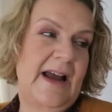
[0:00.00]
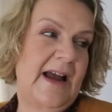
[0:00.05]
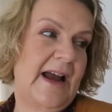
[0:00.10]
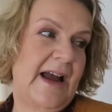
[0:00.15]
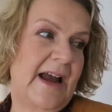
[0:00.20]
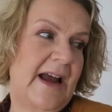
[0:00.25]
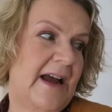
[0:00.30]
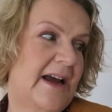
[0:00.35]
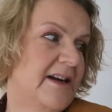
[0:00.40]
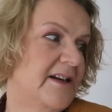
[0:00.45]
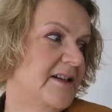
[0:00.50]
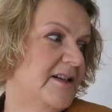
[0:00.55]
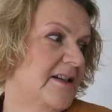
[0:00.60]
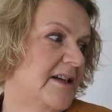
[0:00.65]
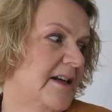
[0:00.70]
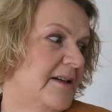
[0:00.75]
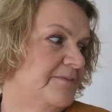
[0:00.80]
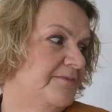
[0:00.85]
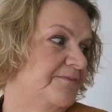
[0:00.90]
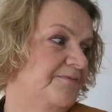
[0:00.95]
and
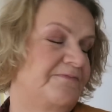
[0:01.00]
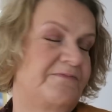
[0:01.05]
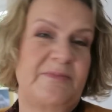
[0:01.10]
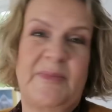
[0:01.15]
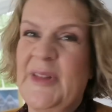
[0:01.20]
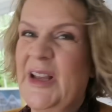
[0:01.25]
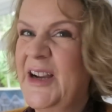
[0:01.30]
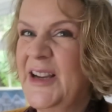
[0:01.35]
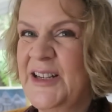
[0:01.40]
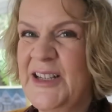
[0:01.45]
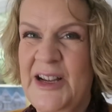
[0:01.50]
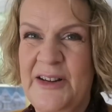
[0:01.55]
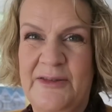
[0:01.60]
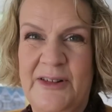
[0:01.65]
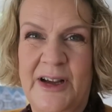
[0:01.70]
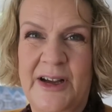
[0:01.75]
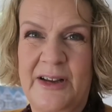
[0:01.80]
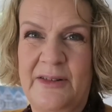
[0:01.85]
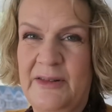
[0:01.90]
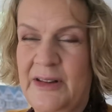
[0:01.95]
um, I
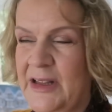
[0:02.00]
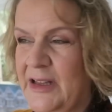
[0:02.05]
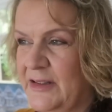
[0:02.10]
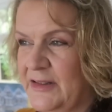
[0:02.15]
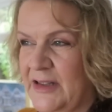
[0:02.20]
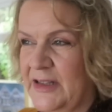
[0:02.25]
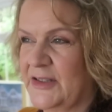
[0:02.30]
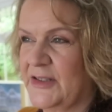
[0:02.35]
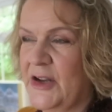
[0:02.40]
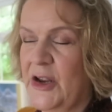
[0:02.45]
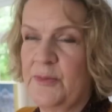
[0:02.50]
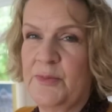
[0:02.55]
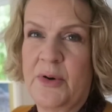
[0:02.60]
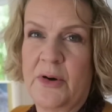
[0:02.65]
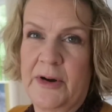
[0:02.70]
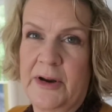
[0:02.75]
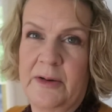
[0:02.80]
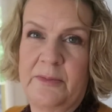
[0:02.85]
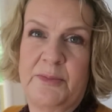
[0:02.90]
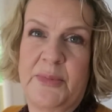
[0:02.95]
don't like that. There's no
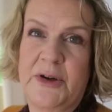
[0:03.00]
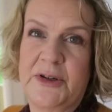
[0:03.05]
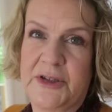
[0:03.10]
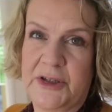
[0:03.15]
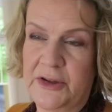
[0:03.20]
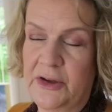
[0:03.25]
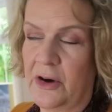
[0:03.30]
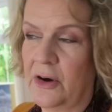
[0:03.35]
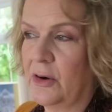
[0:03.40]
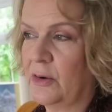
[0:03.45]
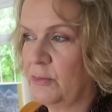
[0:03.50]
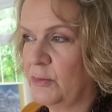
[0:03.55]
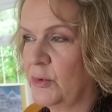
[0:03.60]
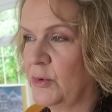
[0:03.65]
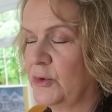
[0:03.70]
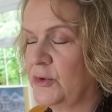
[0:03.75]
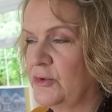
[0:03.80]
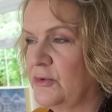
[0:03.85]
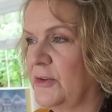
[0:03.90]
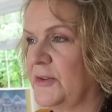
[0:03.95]
point putting the hot
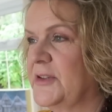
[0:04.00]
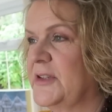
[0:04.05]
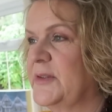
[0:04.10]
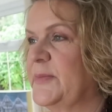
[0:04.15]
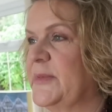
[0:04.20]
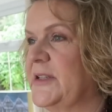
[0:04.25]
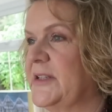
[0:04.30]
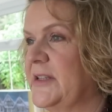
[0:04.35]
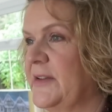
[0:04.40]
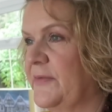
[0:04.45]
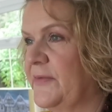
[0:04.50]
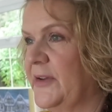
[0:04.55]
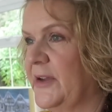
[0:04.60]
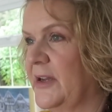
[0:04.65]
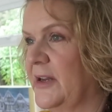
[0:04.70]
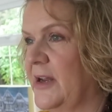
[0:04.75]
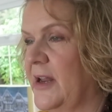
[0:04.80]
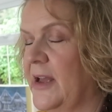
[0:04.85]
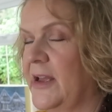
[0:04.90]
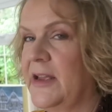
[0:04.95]
water on
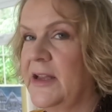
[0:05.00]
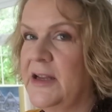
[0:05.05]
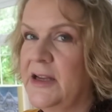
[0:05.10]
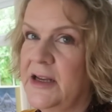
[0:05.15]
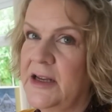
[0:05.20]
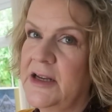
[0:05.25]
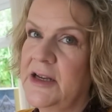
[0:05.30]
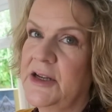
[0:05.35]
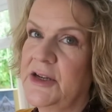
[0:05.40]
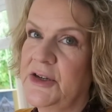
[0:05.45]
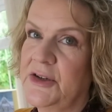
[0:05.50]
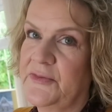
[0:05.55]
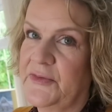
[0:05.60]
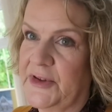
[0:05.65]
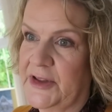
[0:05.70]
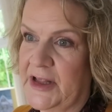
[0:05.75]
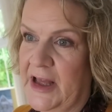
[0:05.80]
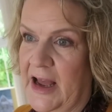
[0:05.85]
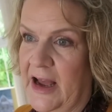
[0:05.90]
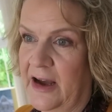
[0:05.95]
specifically
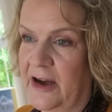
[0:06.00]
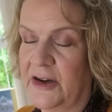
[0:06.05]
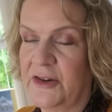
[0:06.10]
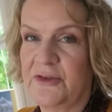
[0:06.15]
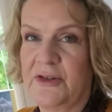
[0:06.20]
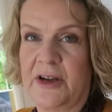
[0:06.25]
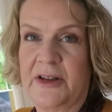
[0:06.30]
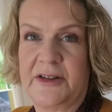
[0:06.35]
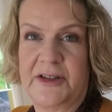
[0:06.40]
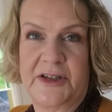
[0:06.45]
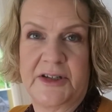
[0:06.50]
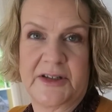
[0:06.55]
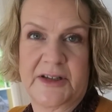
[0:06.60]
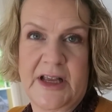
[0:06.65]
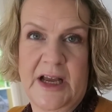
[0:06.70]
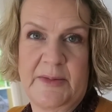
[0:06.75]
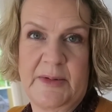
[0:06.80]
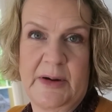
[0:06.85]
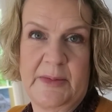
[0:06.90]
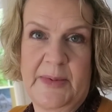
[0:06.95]
for that. I'd rather just
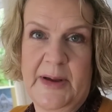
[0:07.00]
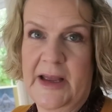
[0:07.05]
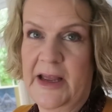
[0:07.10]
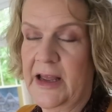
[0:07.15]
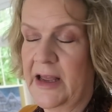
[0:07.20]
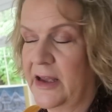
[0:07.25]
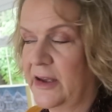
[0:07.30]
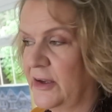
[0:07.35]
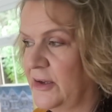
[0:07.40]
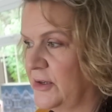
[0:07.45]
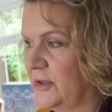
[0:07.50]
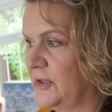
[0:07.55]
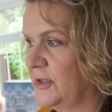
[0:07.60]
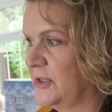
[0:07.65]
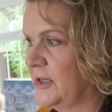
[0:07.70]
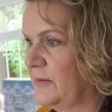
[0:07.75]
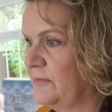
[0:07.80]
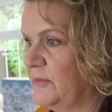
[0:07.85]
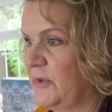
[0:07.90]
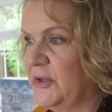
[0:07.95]
come up here
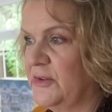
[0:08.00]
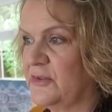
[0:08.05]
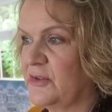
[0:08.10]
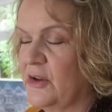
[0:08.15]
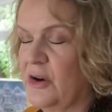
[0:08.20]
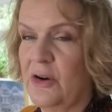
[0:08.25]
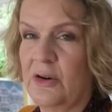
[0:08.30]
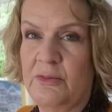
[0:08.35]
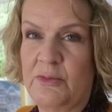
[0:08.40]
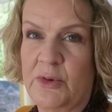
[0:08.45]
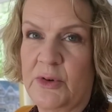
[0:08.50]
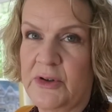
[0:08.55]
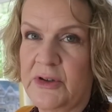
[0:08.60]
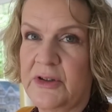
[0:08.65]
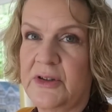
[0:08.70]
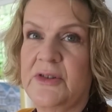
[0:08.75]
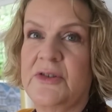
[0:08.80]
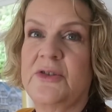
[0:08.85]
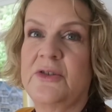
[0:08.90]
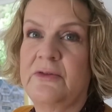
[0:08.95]
and um, use the hot water
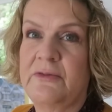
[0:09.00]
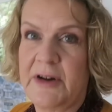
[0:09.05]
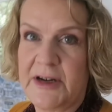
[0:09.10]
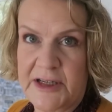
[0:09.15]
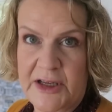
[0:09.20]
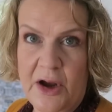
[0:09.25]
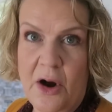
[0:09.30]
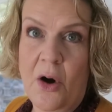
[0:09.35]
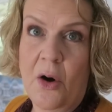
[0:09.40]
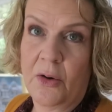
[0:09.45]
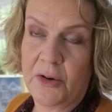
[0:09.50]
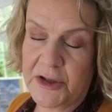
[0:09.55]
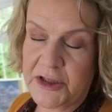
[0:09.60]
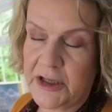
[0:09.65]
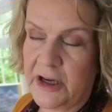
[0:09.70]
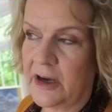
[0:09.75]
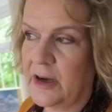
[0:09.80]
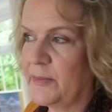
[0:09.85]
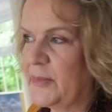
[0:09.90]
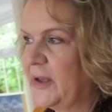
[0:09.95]
that's already hot
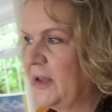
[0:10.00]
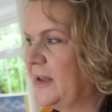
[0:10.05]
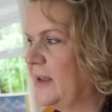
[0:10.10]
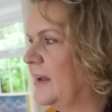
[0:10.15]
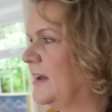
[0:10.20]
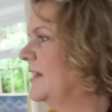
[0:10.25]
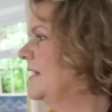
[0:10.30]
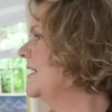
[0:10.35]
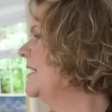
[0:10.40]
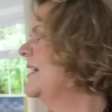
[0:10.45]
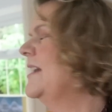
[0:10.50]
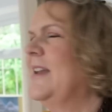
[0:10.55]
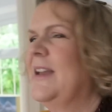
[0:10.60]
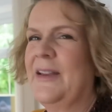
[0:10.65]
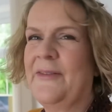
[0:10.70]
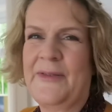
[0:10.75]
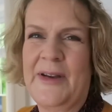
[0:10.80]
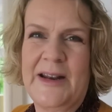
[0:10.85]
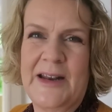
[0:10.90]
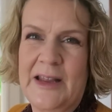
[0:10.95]
up here,
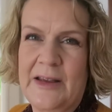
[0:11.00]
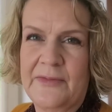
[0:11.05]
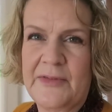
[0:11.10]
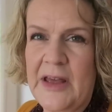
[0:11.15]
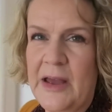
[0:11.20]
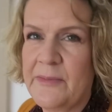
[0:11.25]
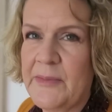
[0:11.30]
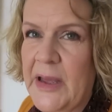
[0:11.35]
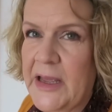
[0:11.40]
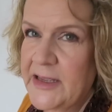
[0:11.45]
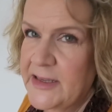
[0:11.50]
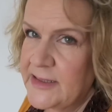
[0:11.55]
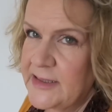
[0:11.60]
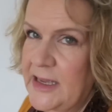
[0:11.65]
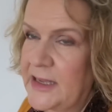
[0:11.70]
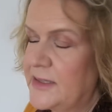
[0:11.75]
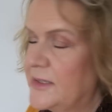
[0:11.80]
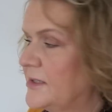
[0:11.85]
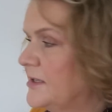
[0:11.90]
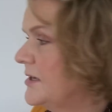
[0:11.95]
if any of that makes
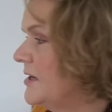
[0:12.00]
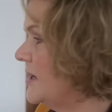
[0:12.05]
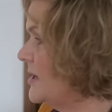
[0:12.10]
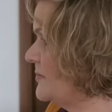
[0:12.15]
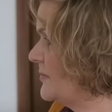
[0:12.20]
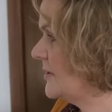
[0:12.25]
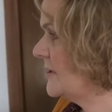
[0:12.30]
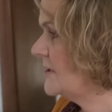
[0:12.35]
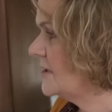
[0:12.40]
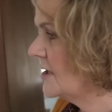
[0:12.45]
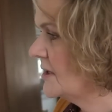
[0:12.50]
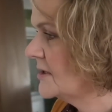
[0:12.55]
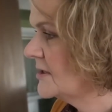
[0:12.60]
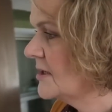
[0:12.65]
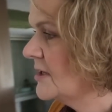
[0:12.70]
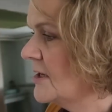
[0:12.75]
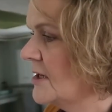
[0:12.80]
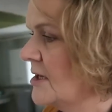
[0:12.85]
sense. I hope it does.